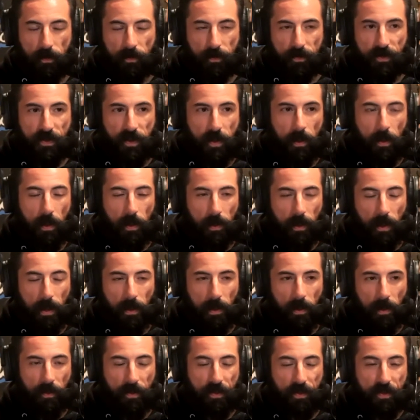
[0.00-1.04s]
the,
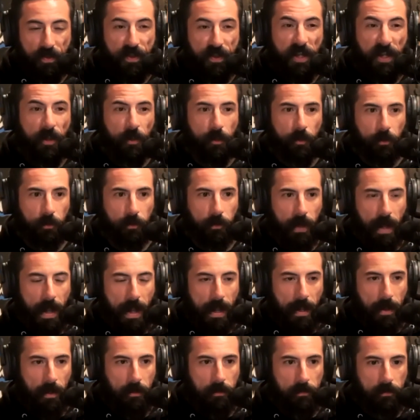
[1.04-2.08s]
it, theater
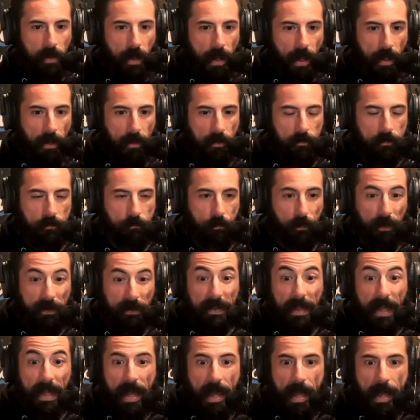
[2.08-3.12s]
and and
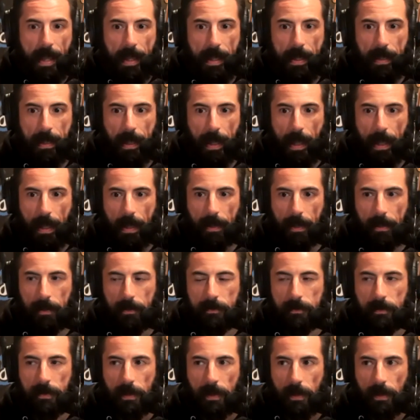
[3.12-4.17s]
play and
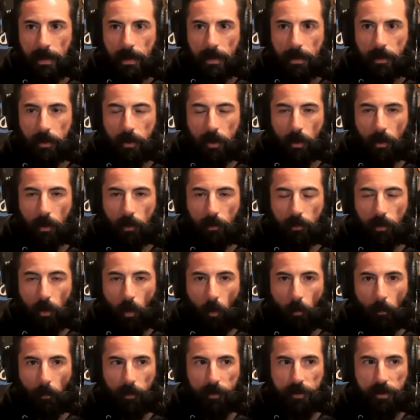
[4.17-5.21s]
you know
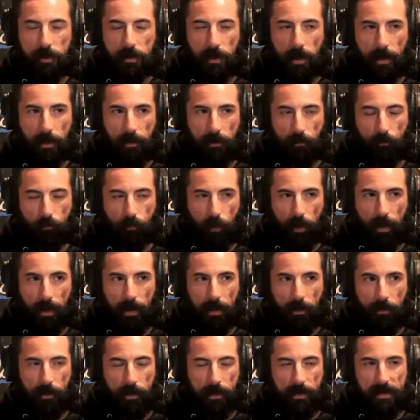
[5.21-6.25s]
almost like bring
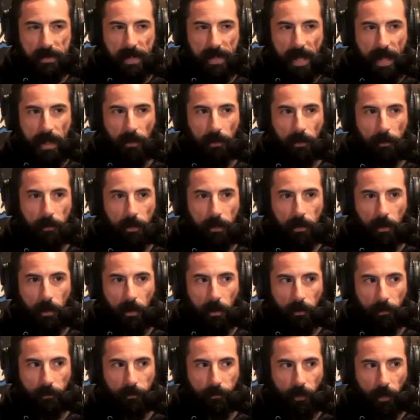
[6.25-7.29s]
in this element
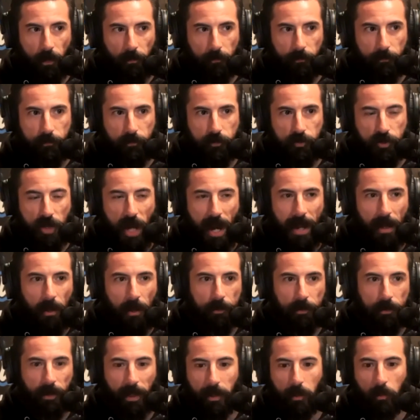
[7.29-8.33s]
of of
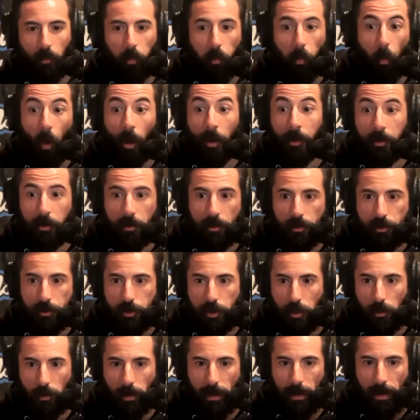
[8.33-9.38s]
childlike wonder
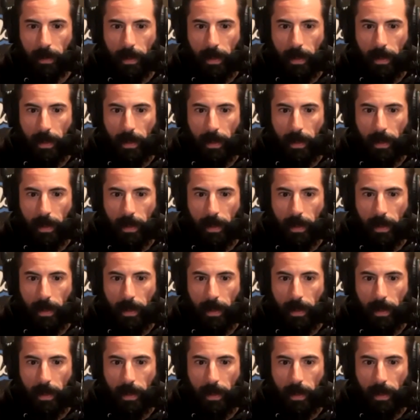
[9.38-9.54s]
to it